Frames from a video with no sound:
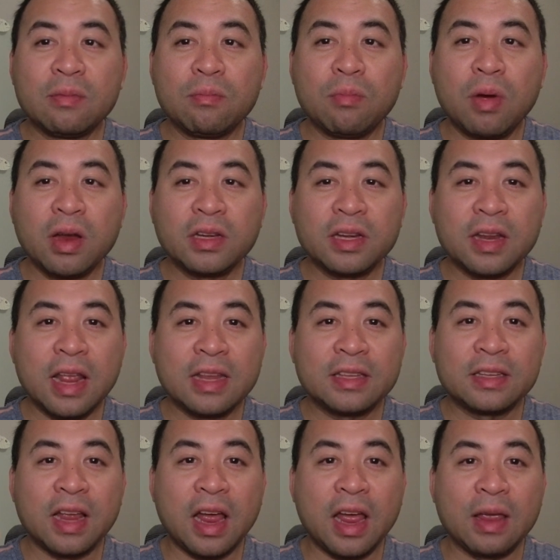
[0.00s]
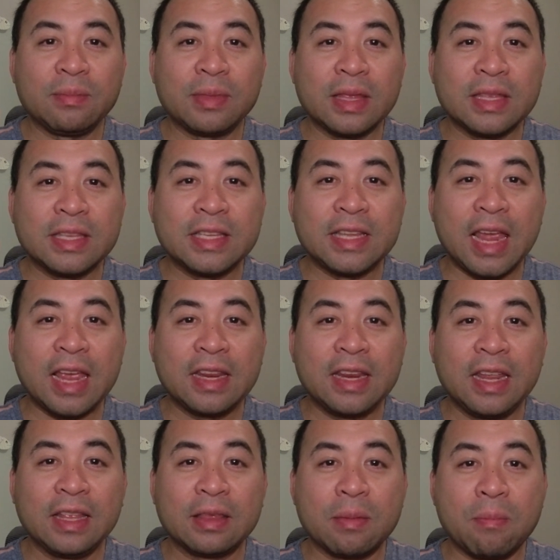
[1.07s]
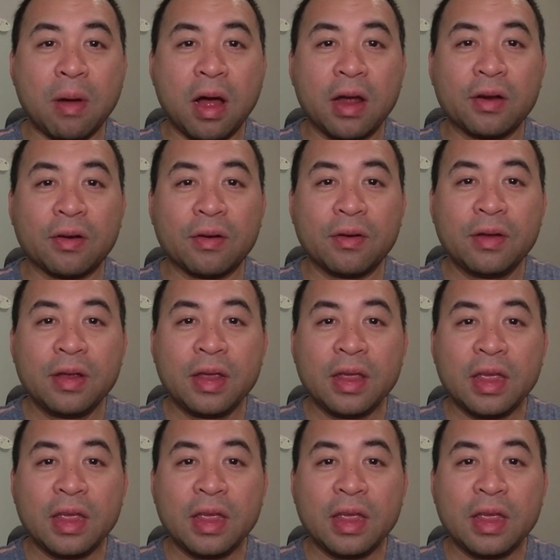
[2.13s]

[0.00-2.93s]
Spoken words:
less time than sanding the model